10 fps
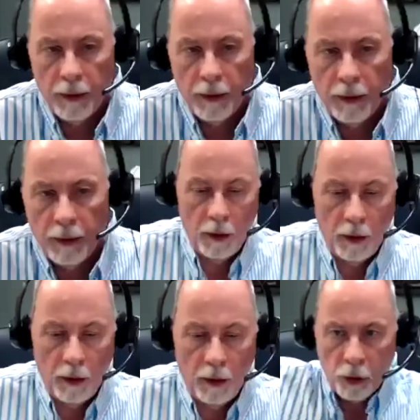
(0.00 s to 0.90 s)
as you're
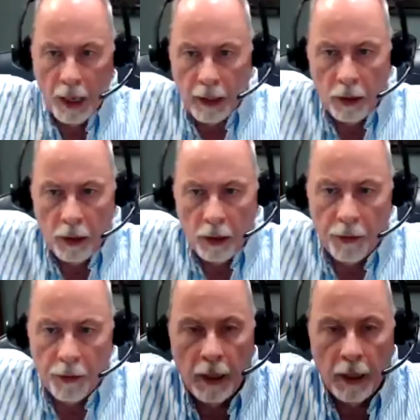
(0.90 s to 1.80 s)
hanging on the
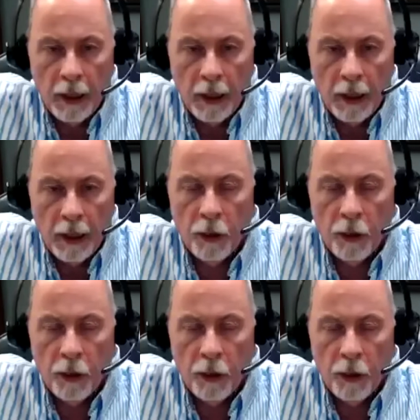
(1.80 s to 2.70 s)
cross, in
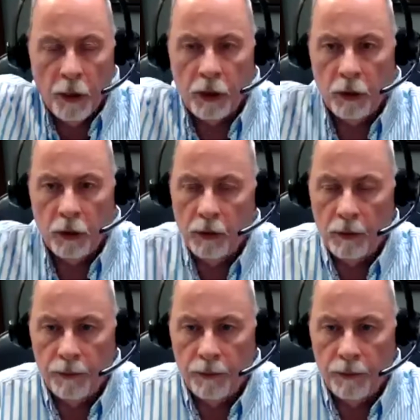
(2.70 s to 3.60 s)
order to
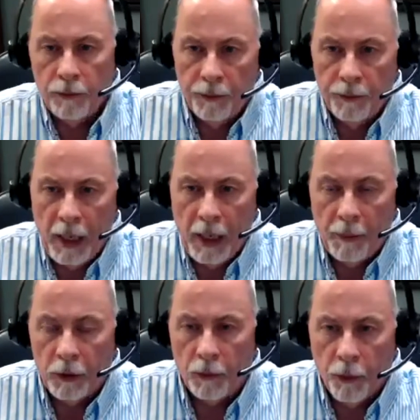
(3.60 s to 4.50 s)
be able to
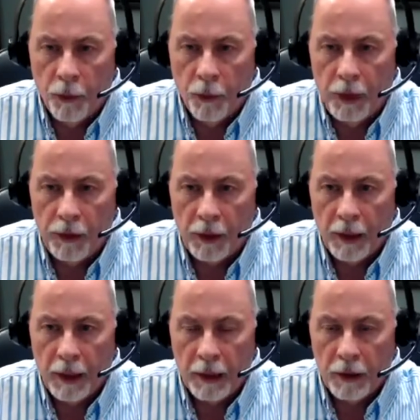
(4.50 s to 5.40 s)
breathe, it
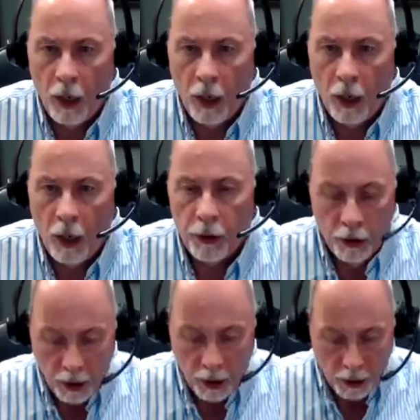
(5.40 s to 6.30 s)
gets harder and harder.